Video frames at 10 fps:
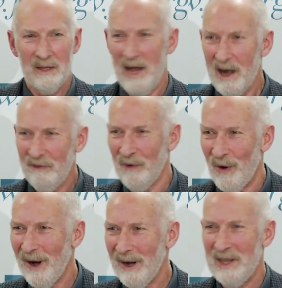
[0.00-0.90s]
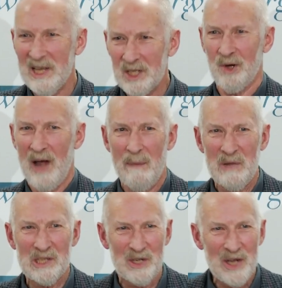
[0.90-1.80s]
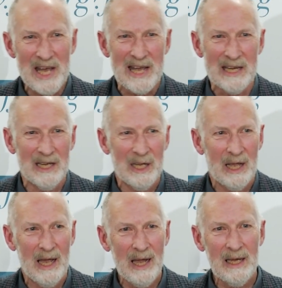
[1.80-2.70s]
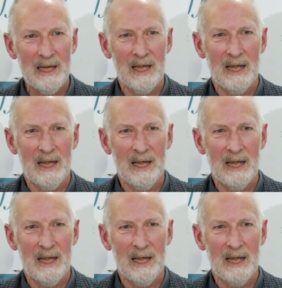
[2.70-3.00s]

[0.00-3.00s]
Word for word: Therefore, this crap is good. Eh?